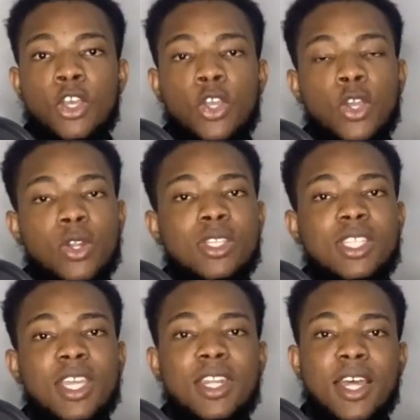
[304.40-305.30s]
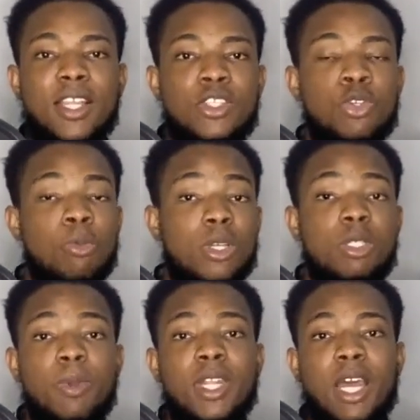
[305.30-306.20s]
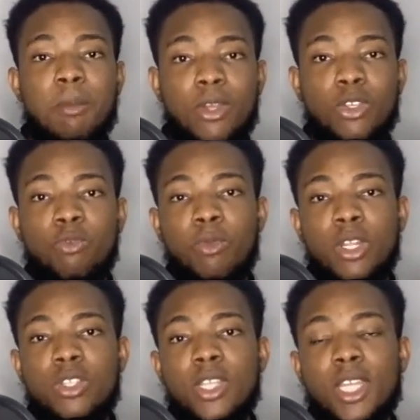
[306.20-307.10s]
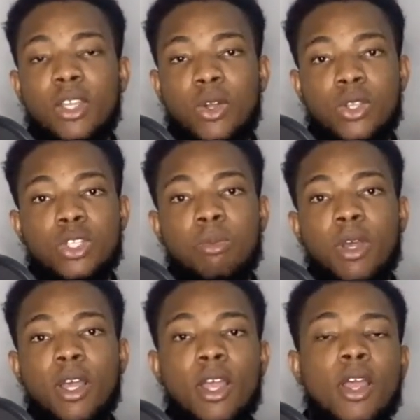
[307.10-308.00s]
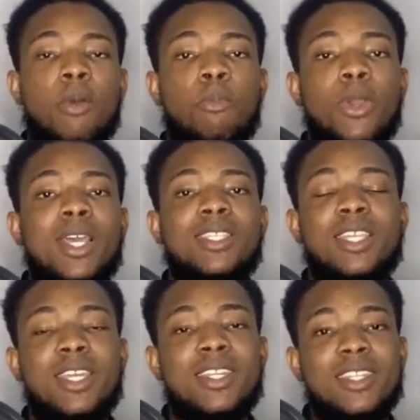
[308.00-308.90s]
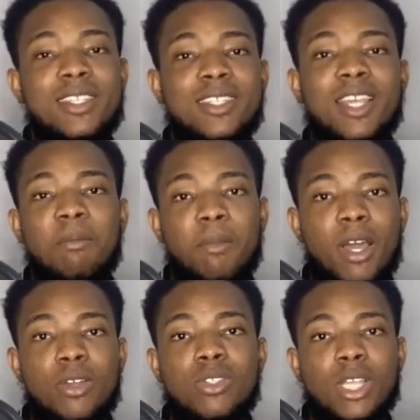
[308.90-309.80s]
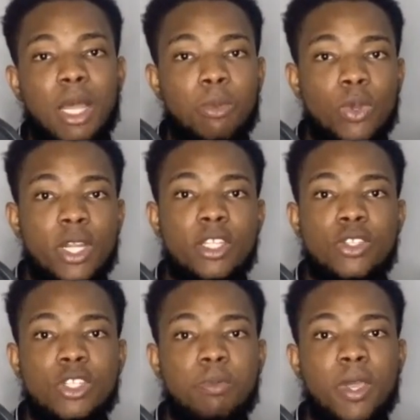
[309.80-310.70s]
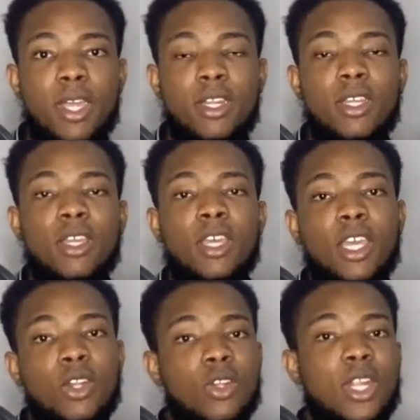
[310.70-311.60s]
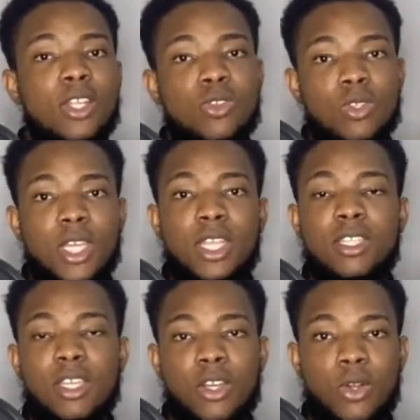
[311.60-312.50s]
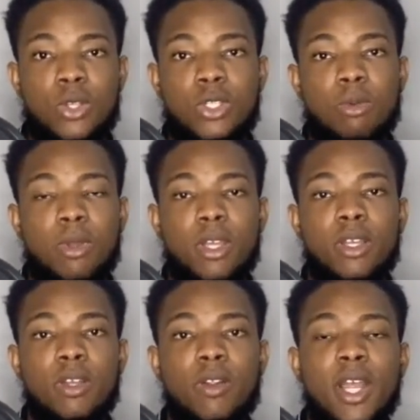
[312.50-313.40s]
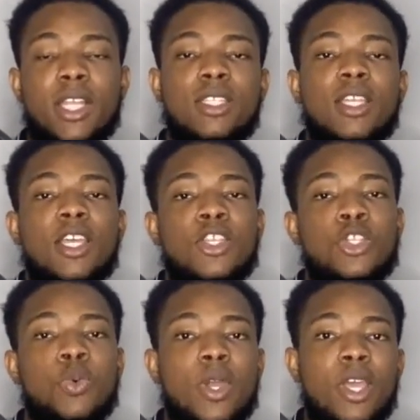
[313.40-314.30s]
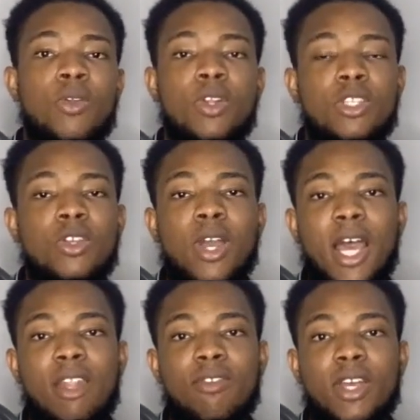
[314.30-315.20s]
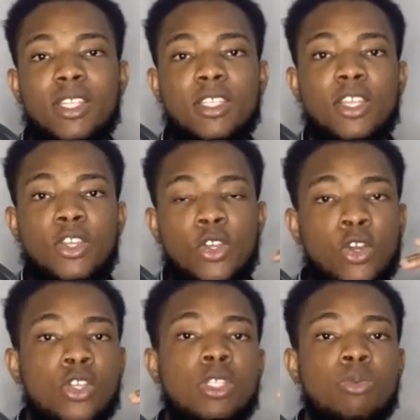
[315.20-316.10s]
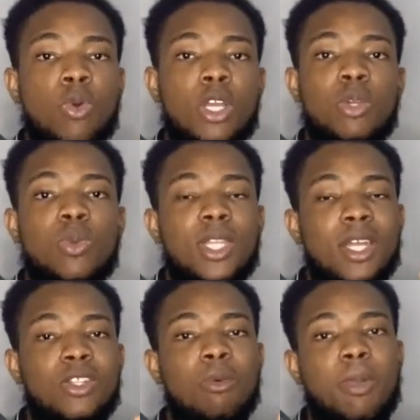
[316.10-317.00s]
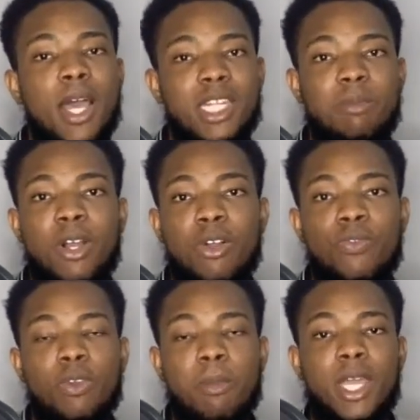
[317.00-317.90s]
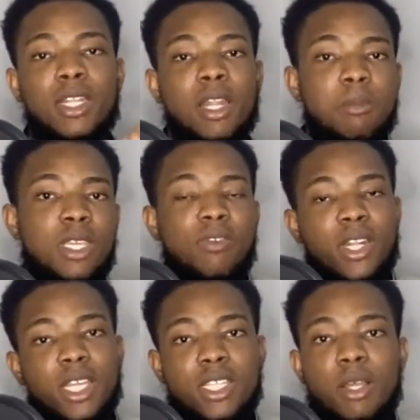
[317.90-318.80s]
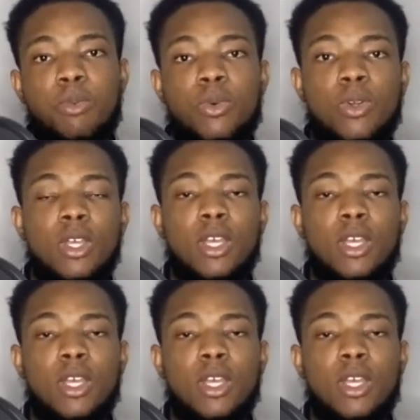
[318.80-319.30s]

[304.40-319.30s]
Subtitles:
You're not saying that you must spend the amount of money to get a customer, but you're saying this is the amount I'm willing to spend in order to get a customer, right? So when you're running your adverts, you're going to be working with that number at the back of your mind. Let me give an example.